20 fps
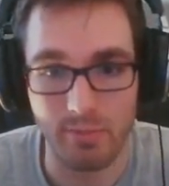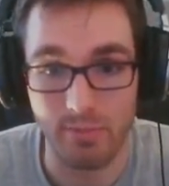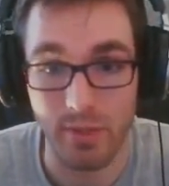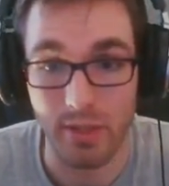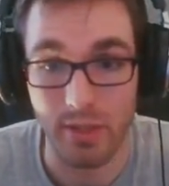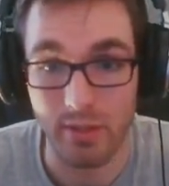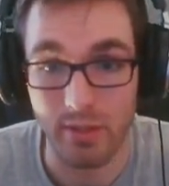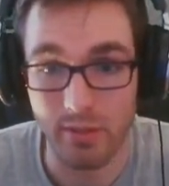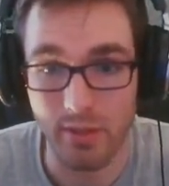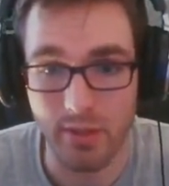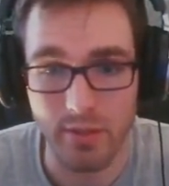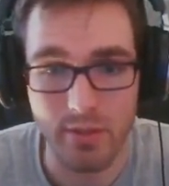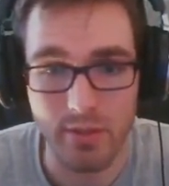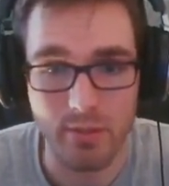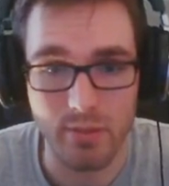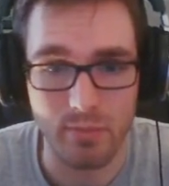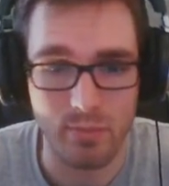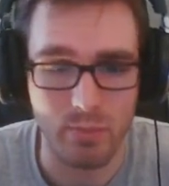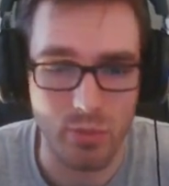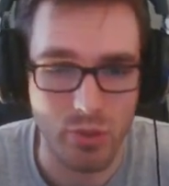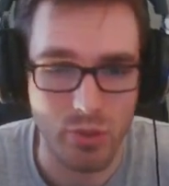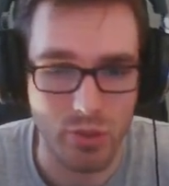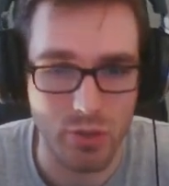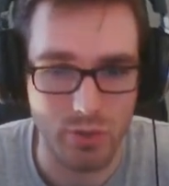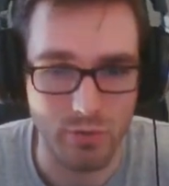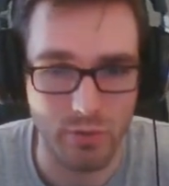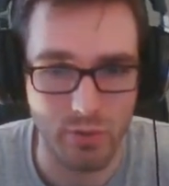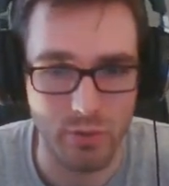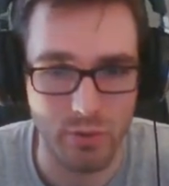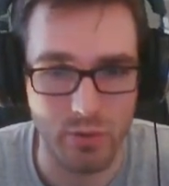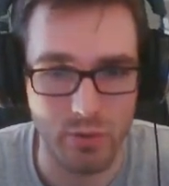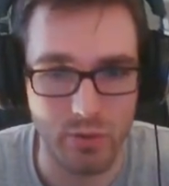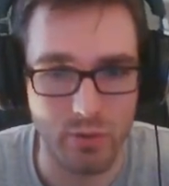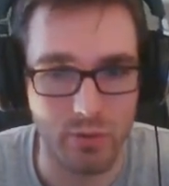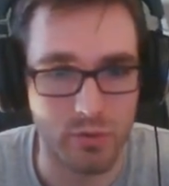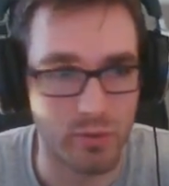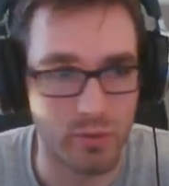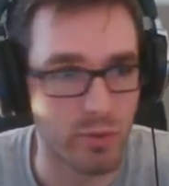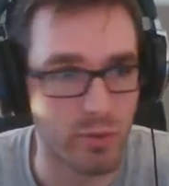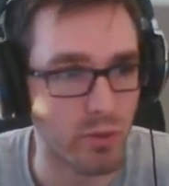And it does, which is a very,
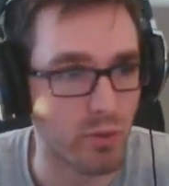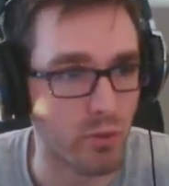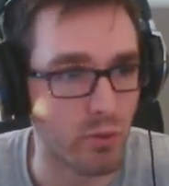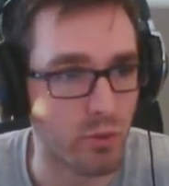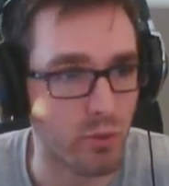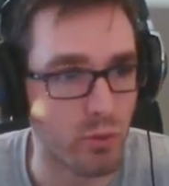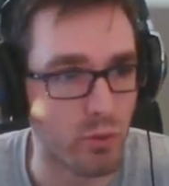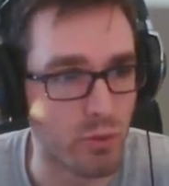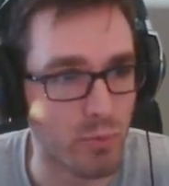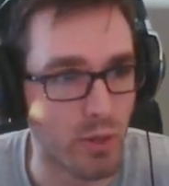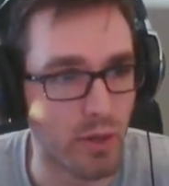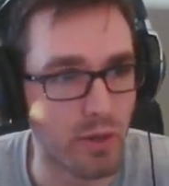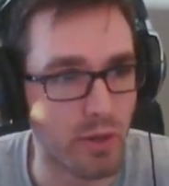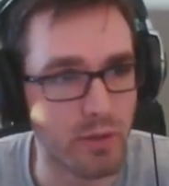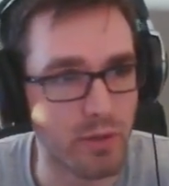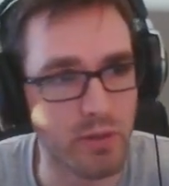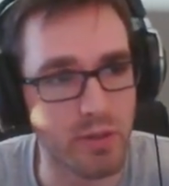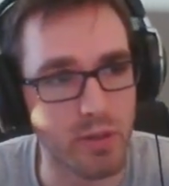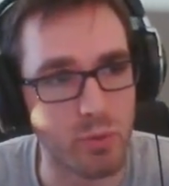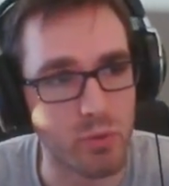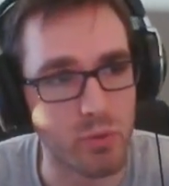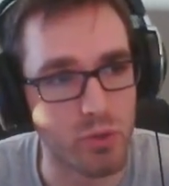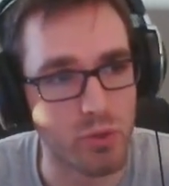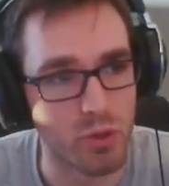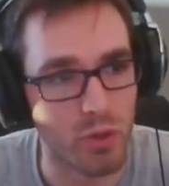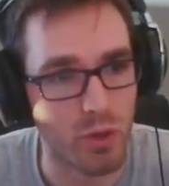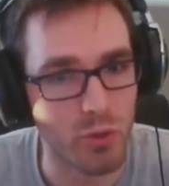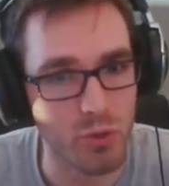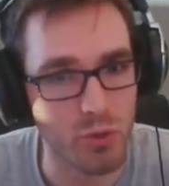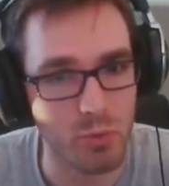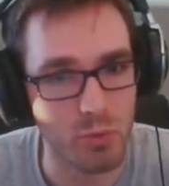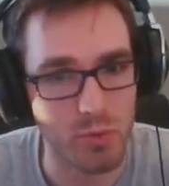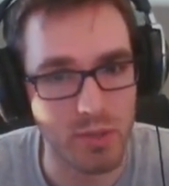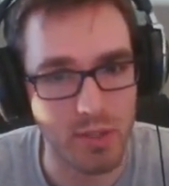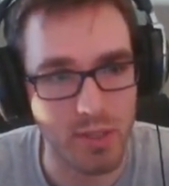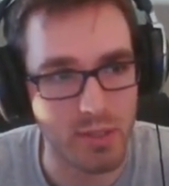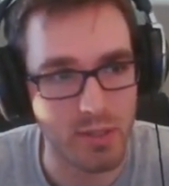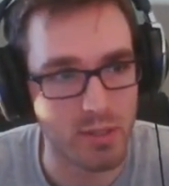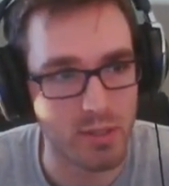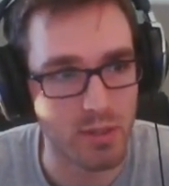very good news. But another thing that we should also be
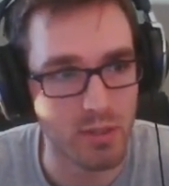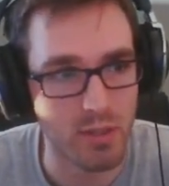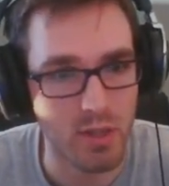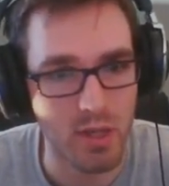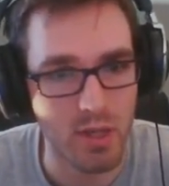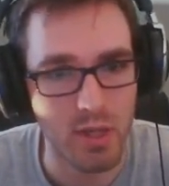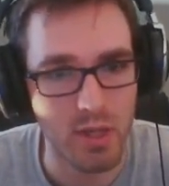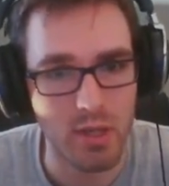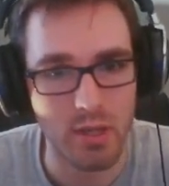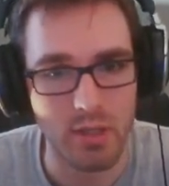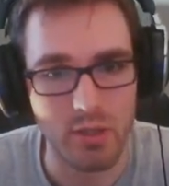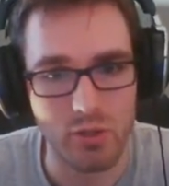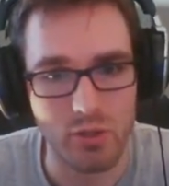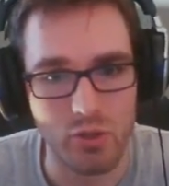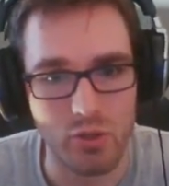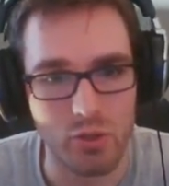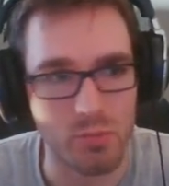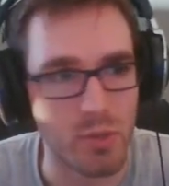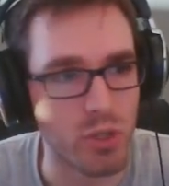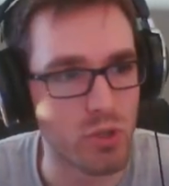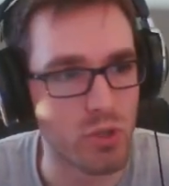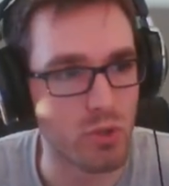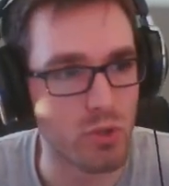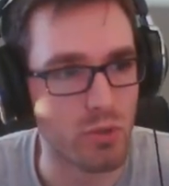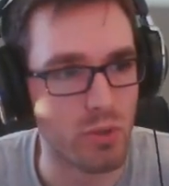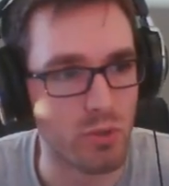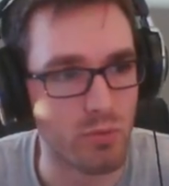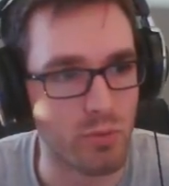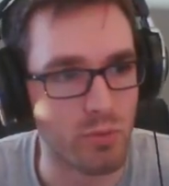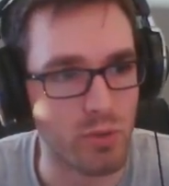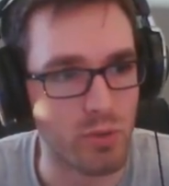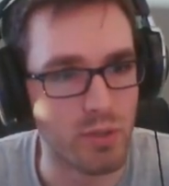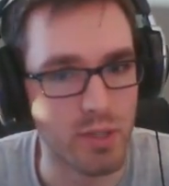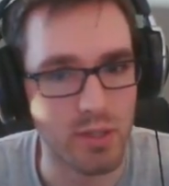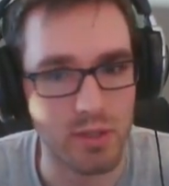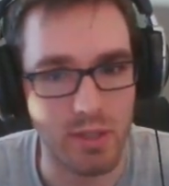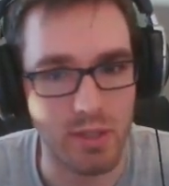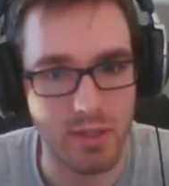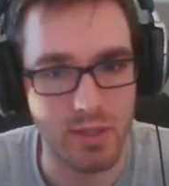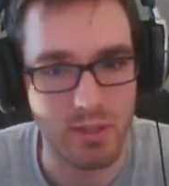testing is just make sure that if we take
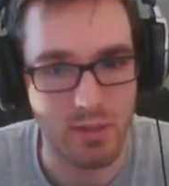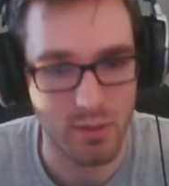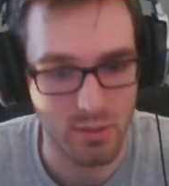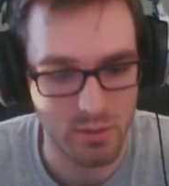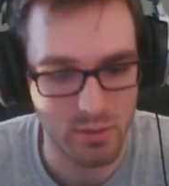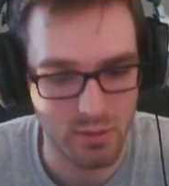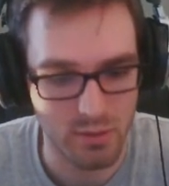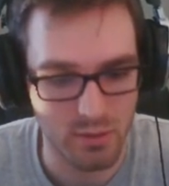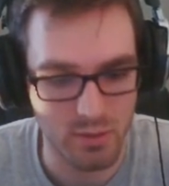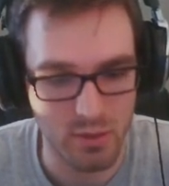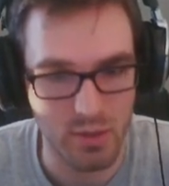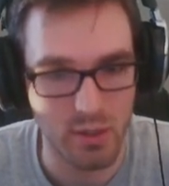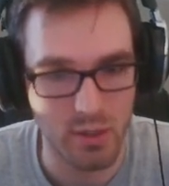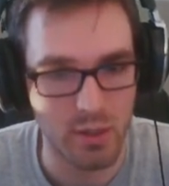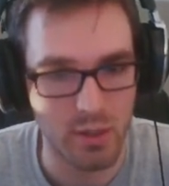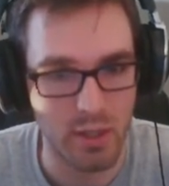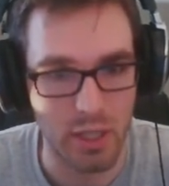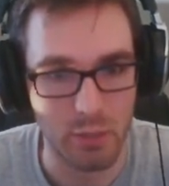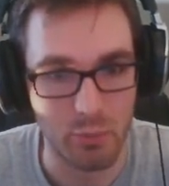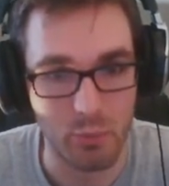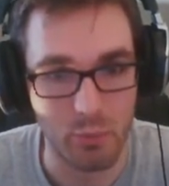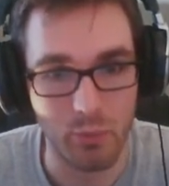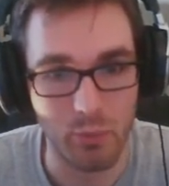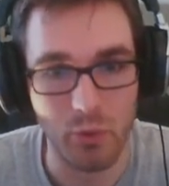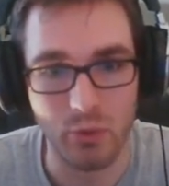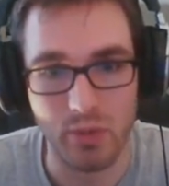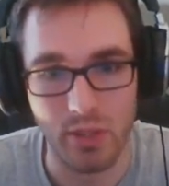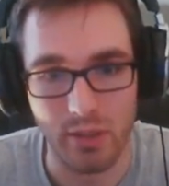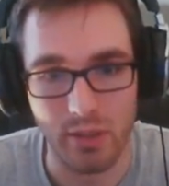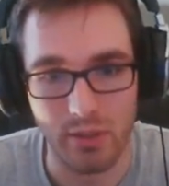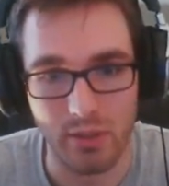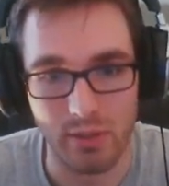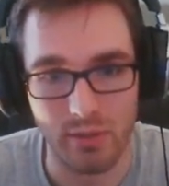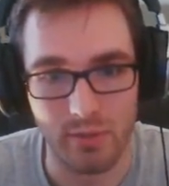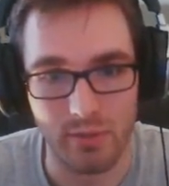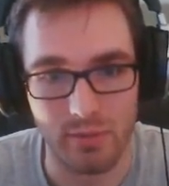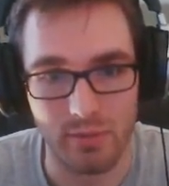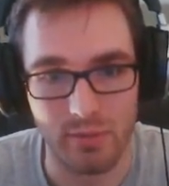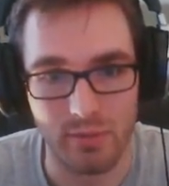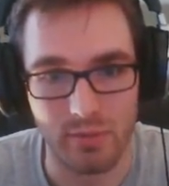that site and we rotate it,
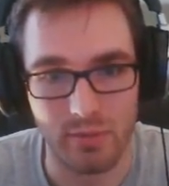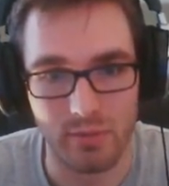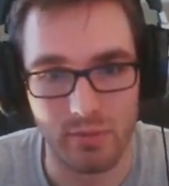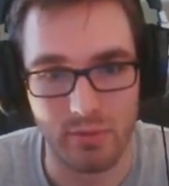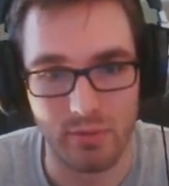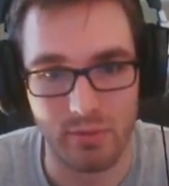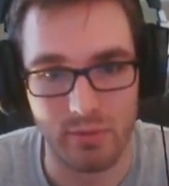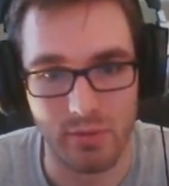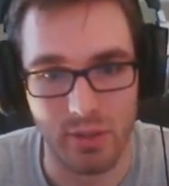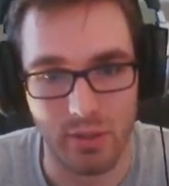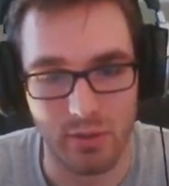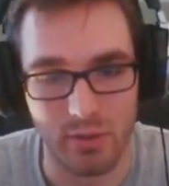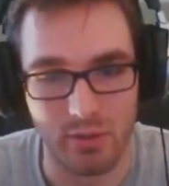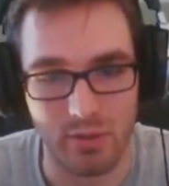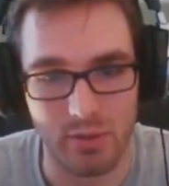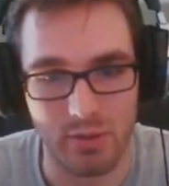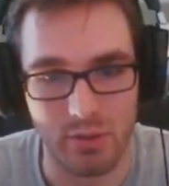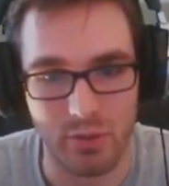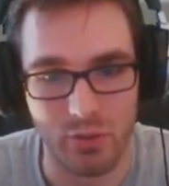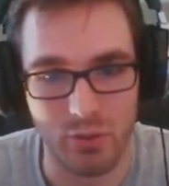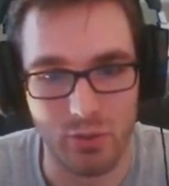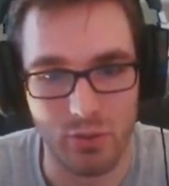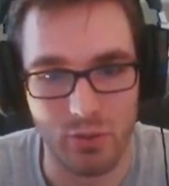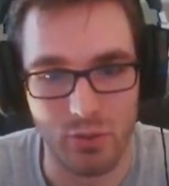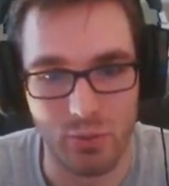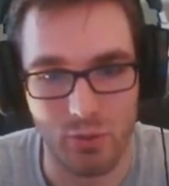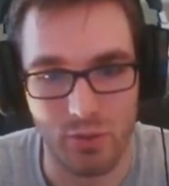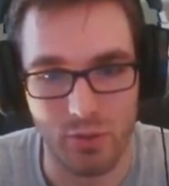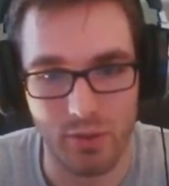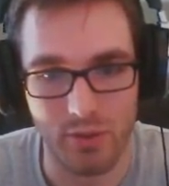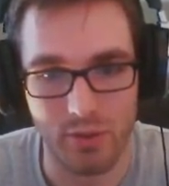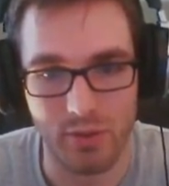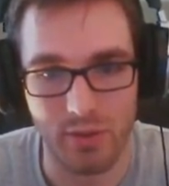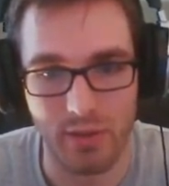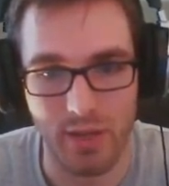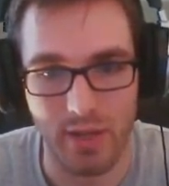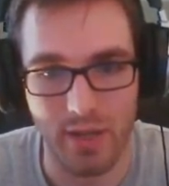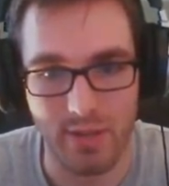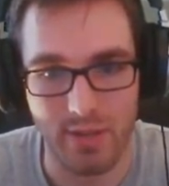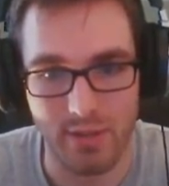that it continues to work
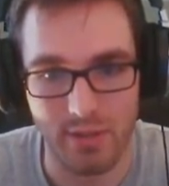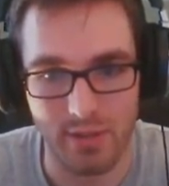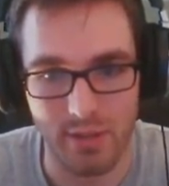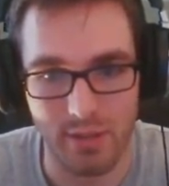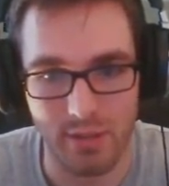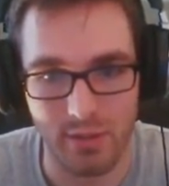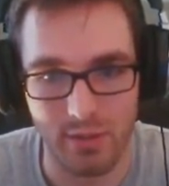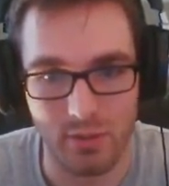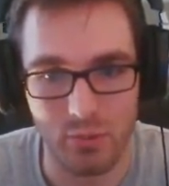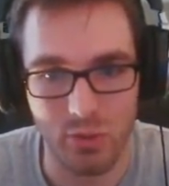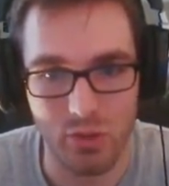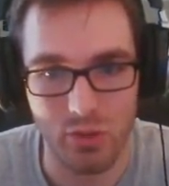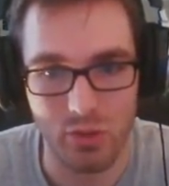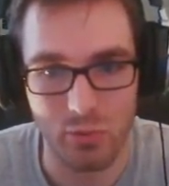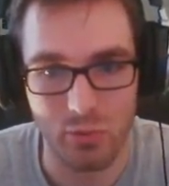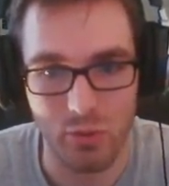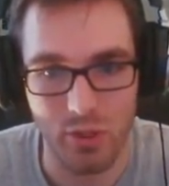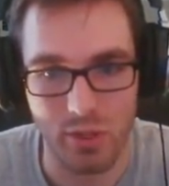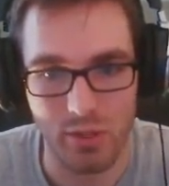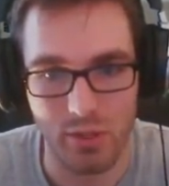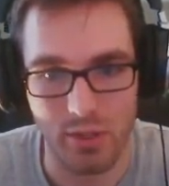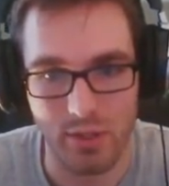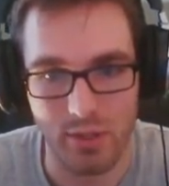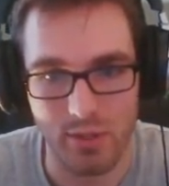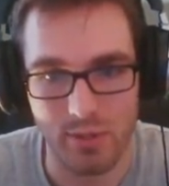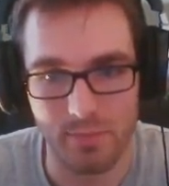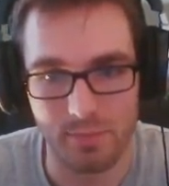as intended, which it does.